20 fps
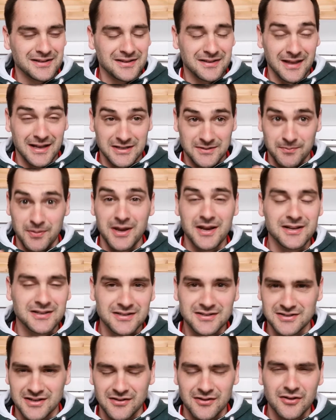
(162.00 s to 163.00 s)
that, that's
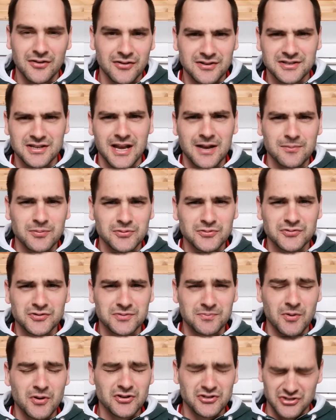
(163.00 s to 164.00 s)
Peter's and the other disciples'
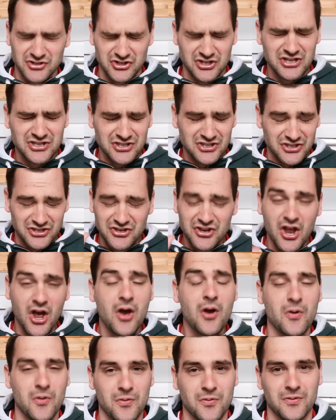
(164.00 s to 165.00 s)
response Jesus,
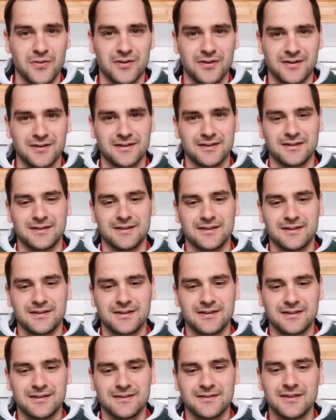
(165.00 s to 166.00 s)
no,
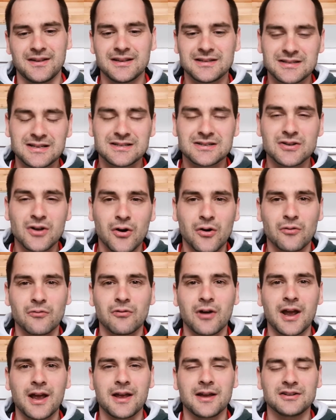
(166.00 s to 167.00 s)
this is
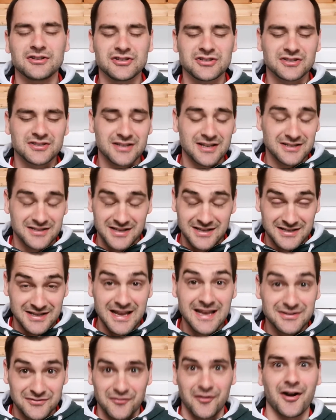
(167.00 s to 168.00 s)
not right. And Jesus says,
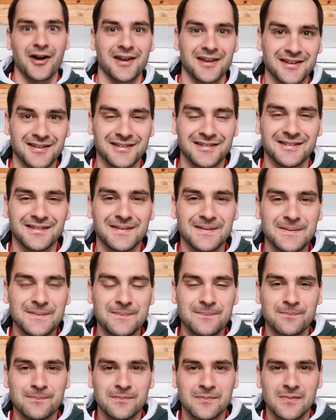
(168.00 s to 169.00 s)
this is right.
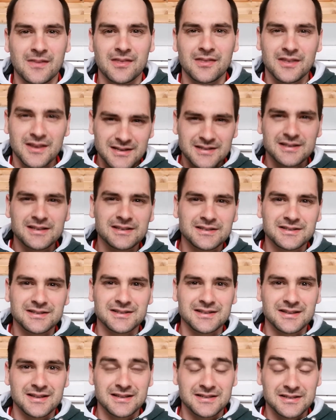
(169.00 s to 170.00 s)
This
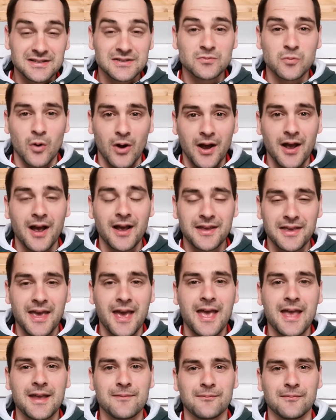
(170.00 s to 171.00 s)
is, this is why I
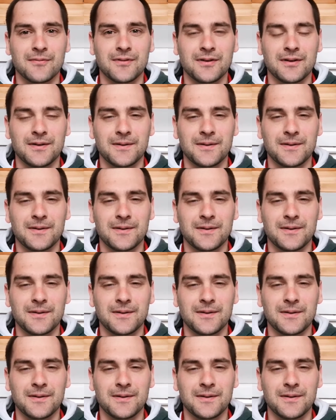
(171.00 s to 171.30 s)
came.